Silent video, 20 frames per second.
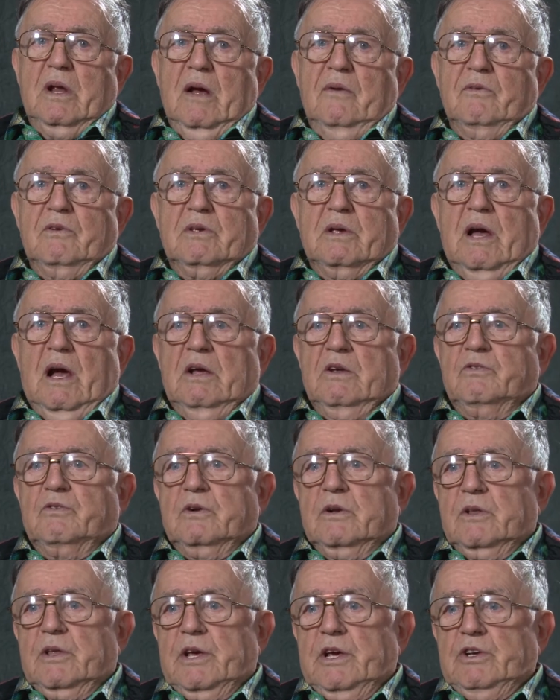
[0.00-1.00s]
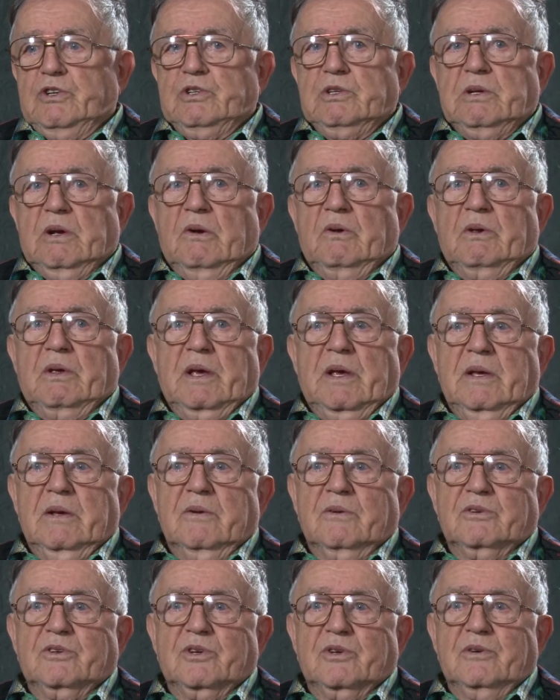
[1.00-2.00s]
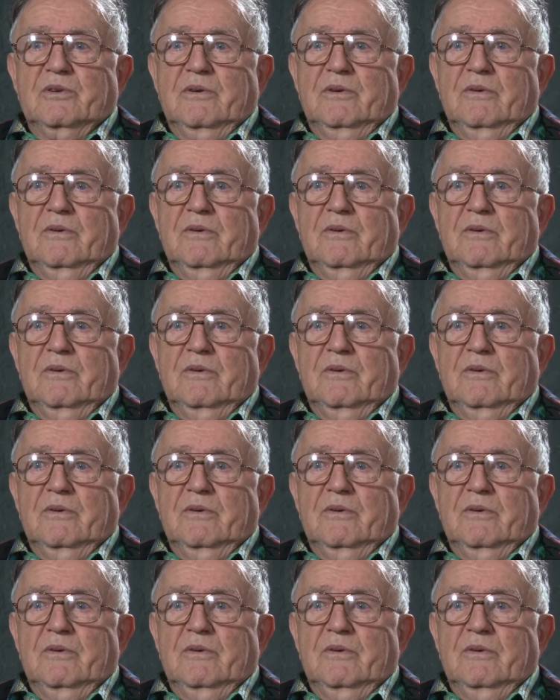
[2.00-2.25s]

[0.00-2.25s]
advertising for the Legion and everything else.